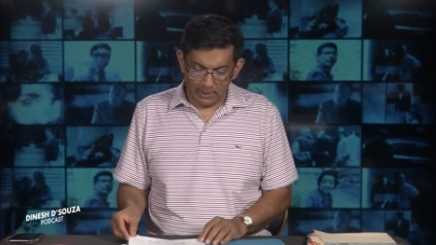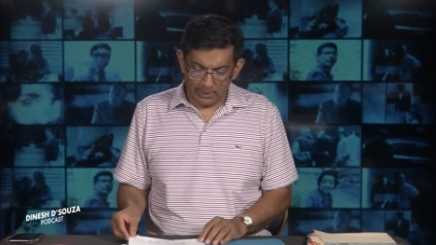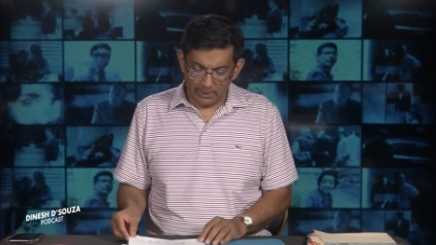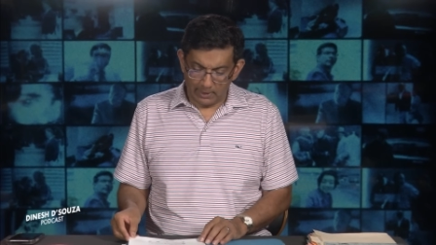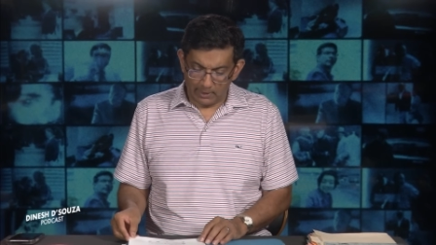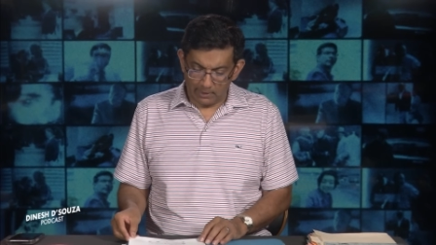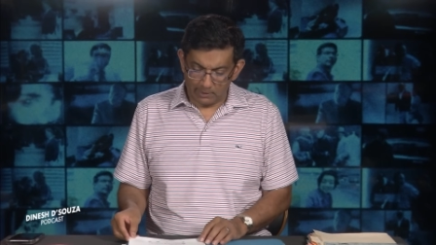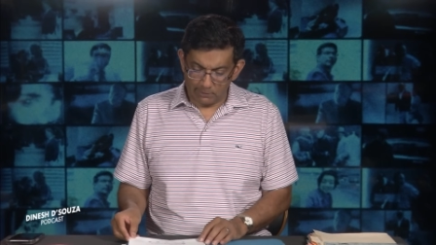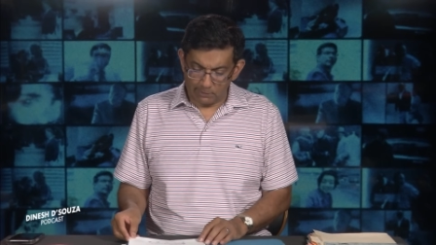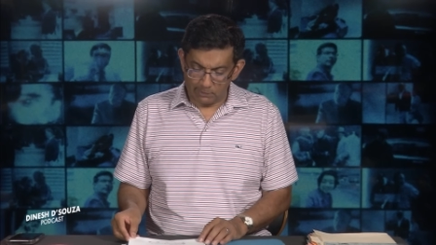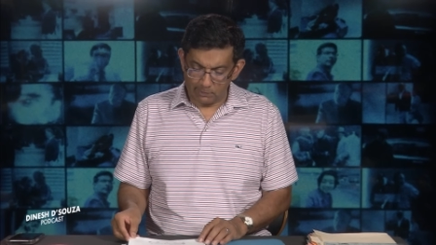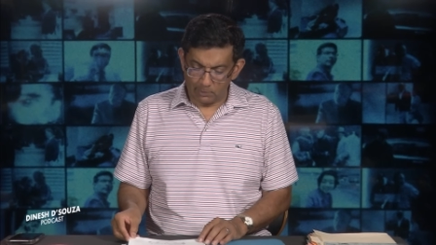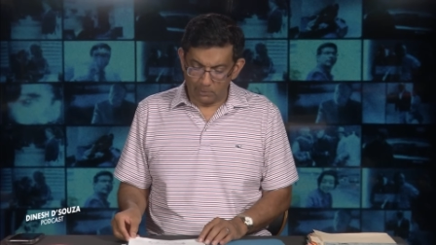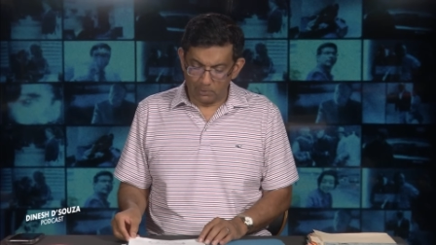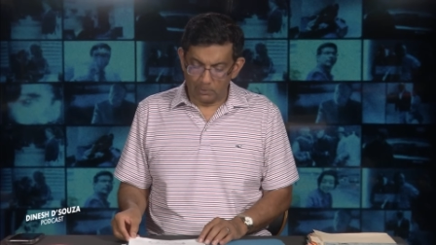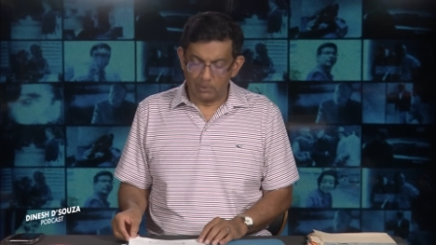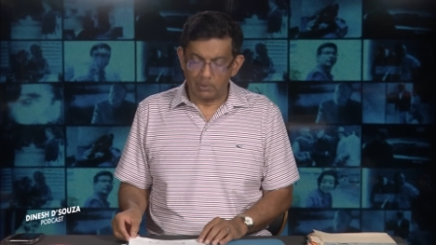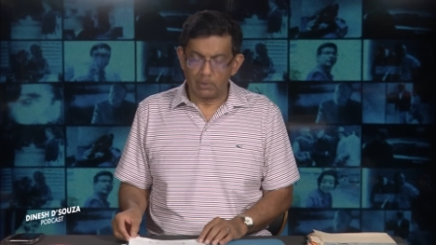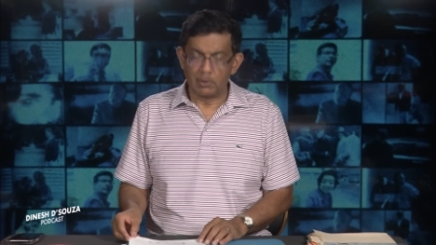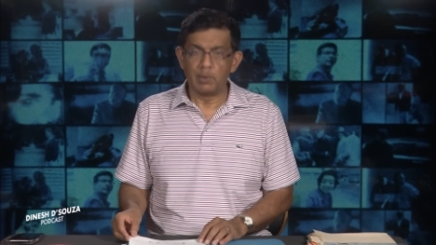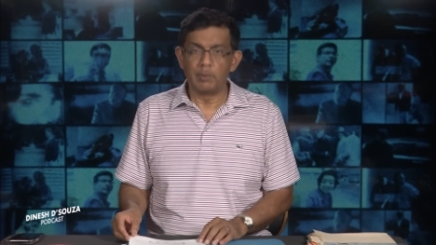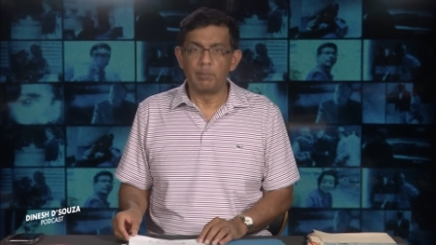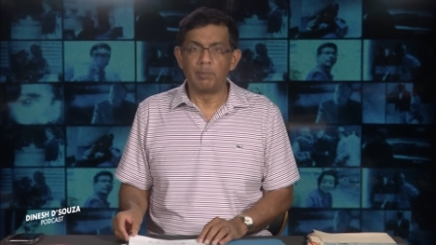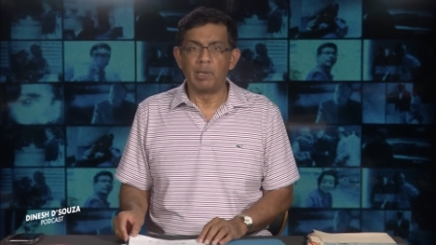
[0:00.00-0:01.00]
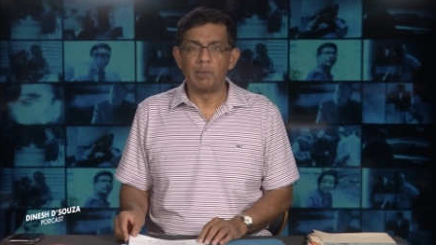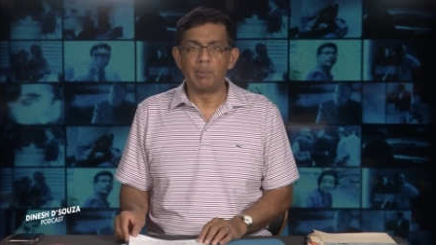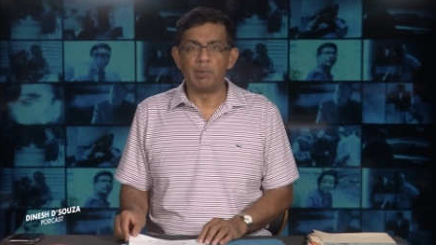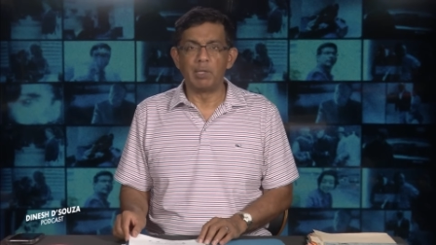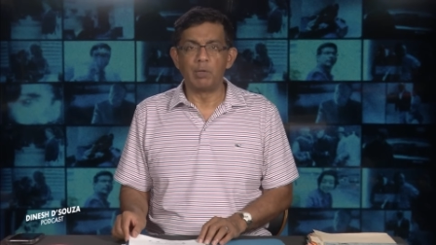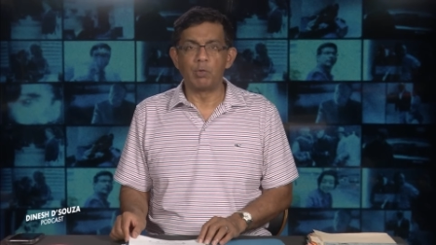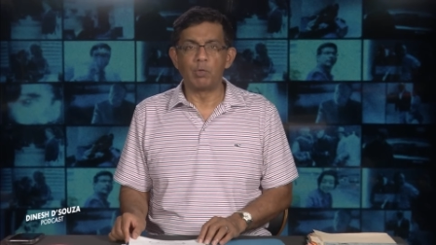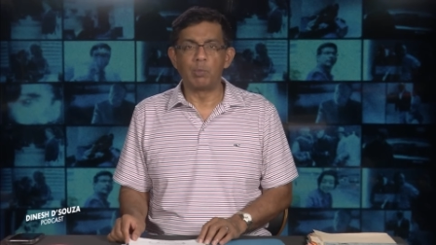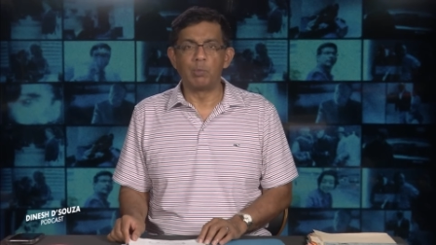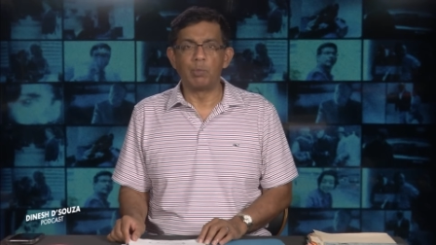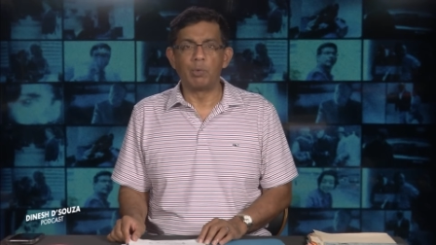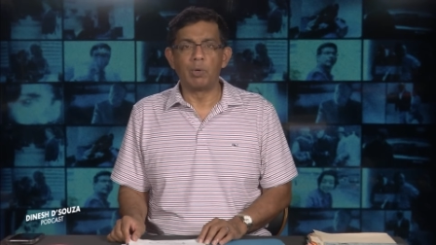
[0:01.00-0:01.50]
I guess, or maybe
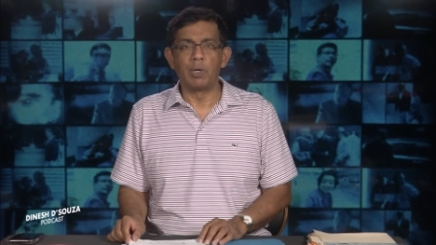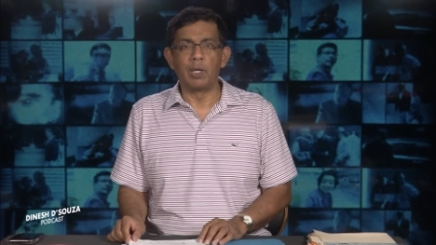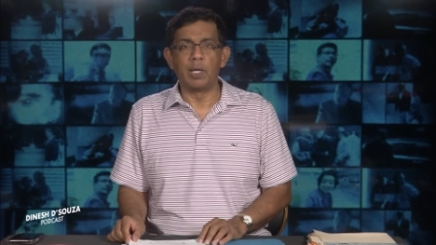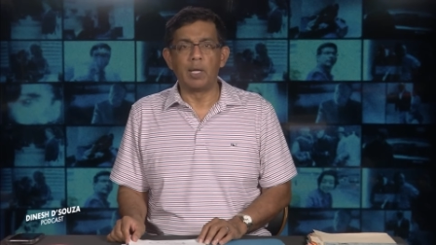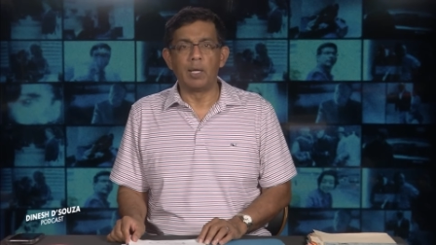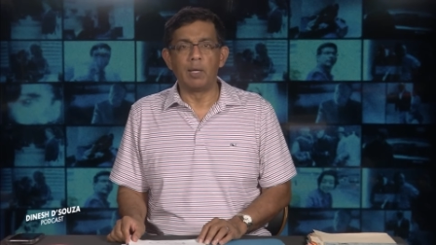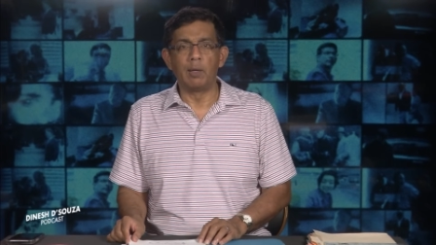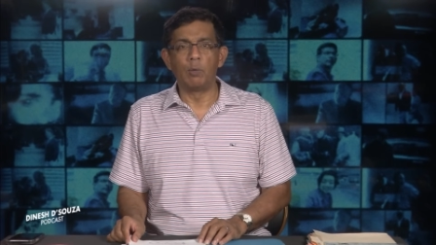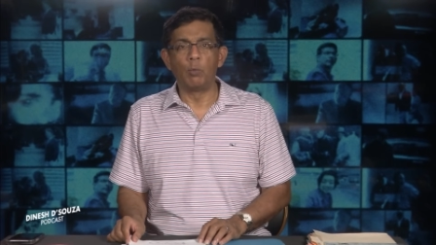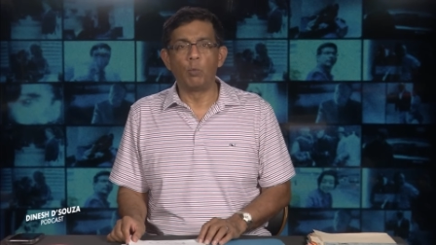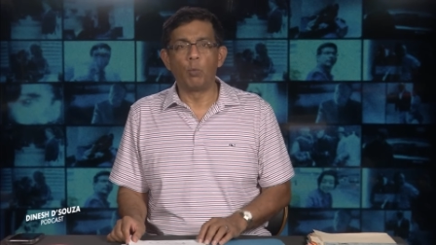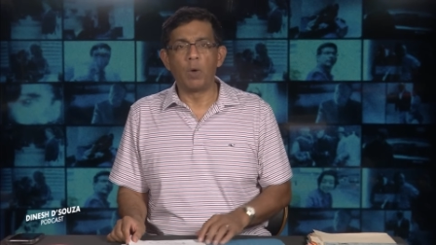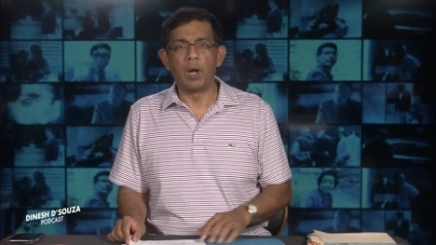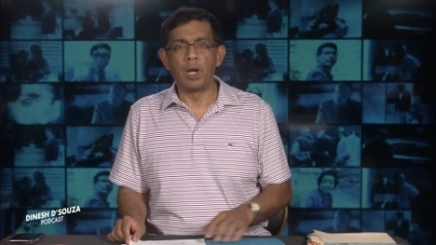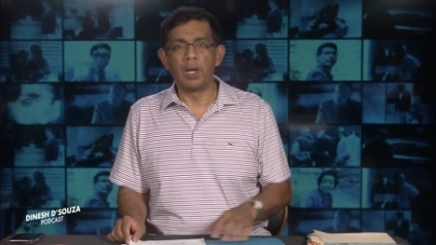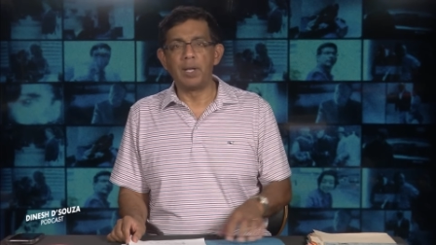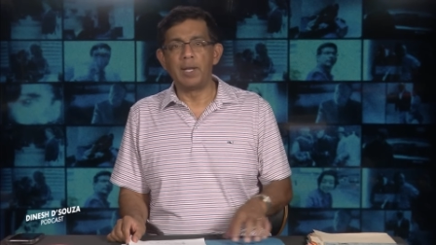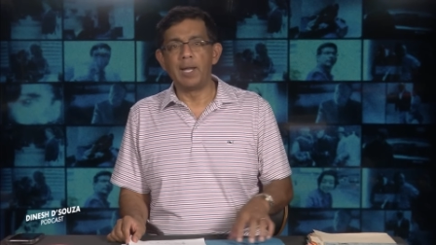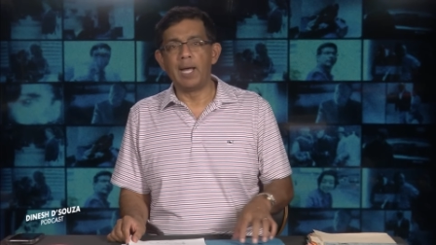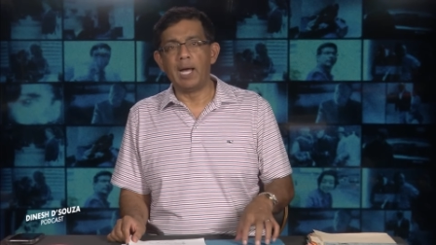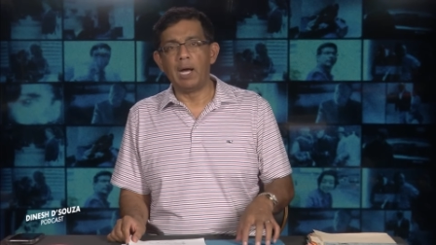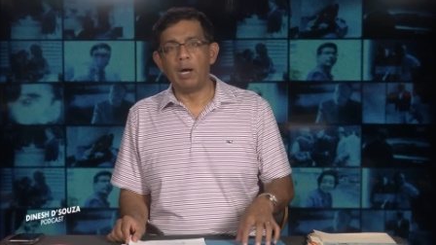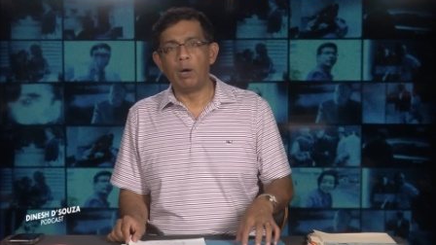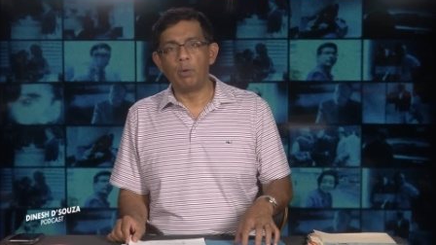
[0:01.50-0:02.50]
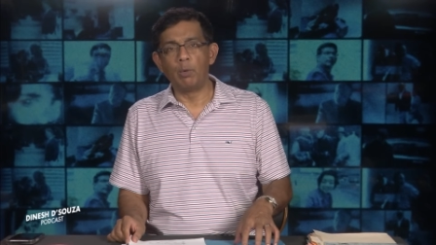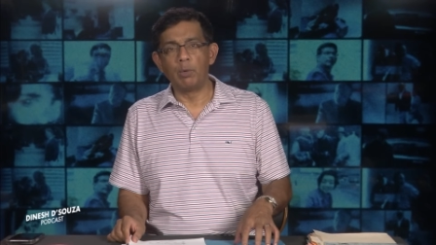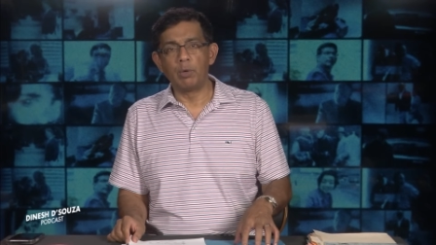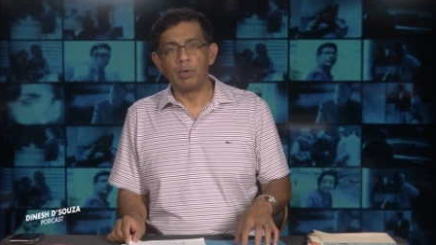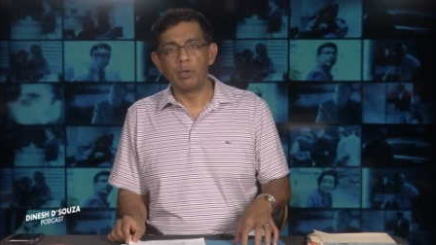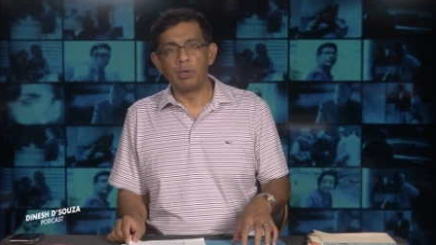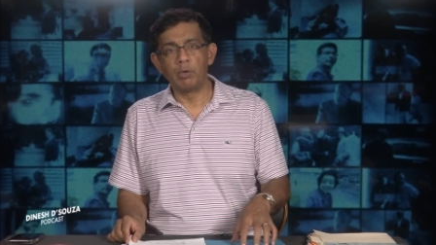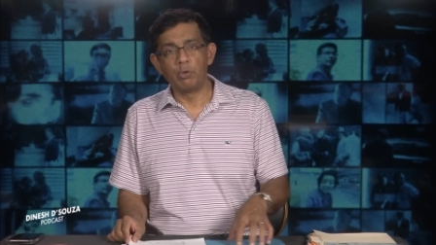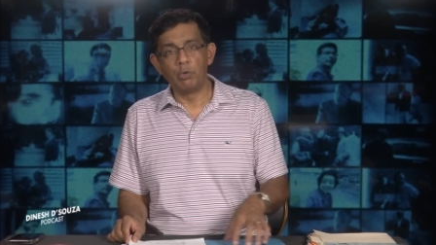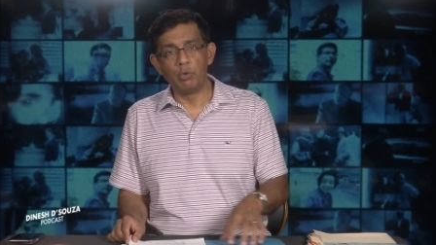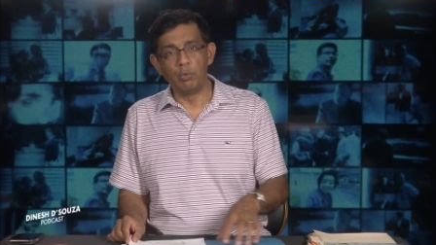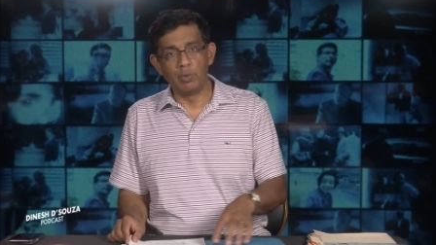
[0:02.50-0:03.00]
this morning, one
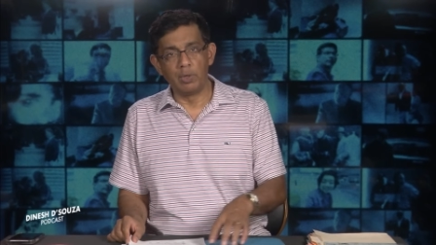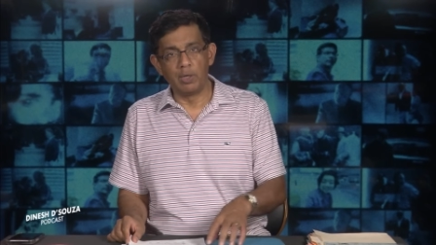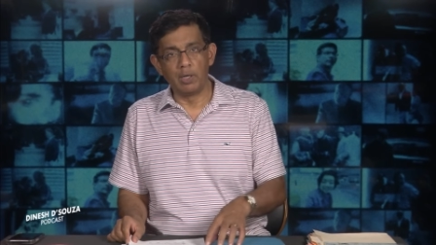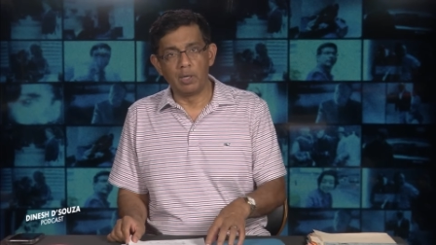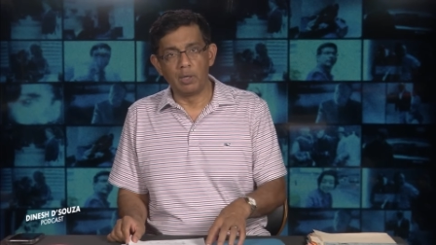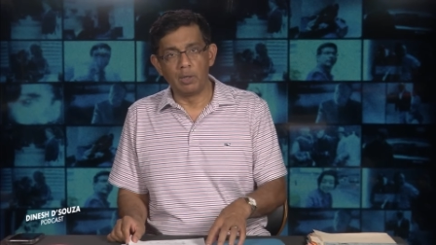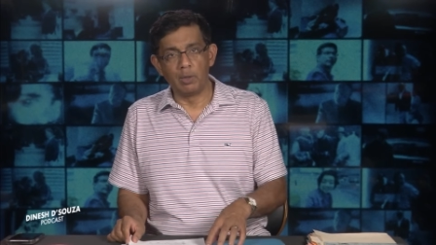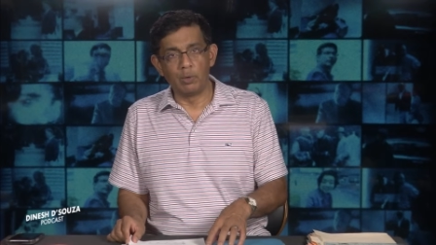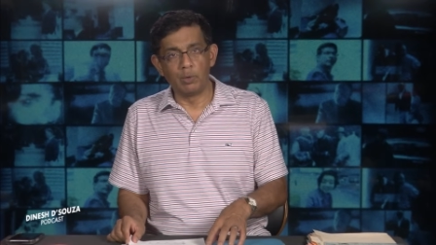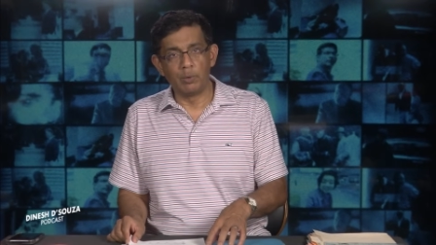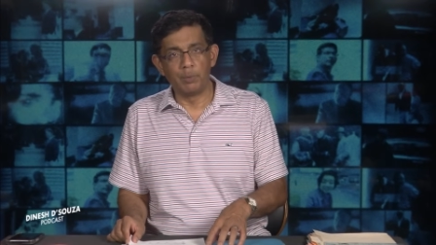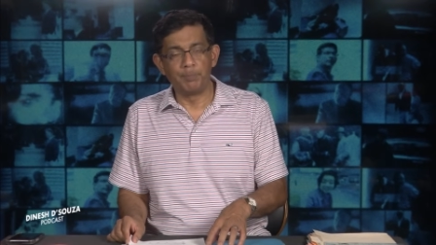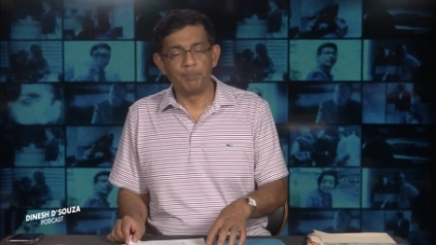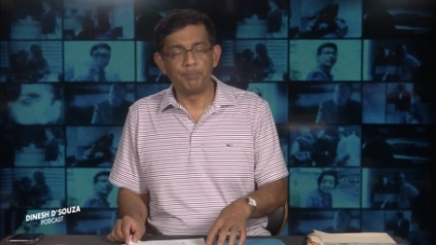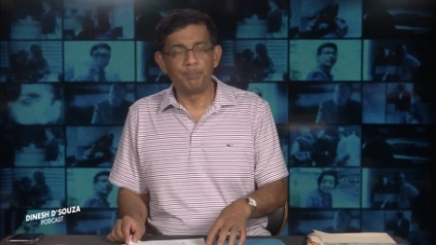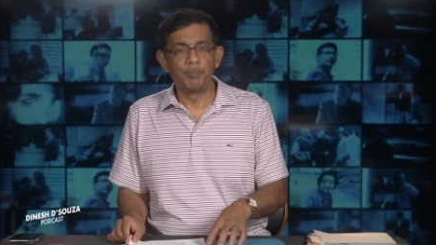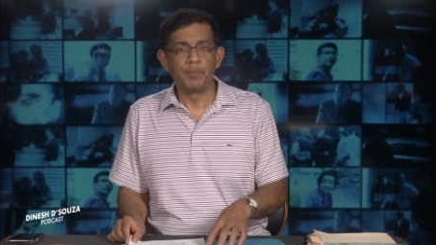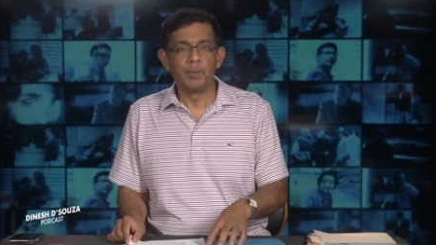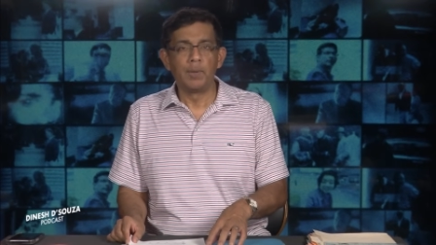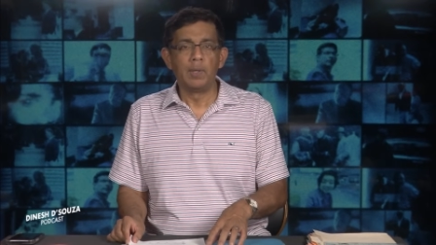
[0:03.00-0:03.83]
down, two to go.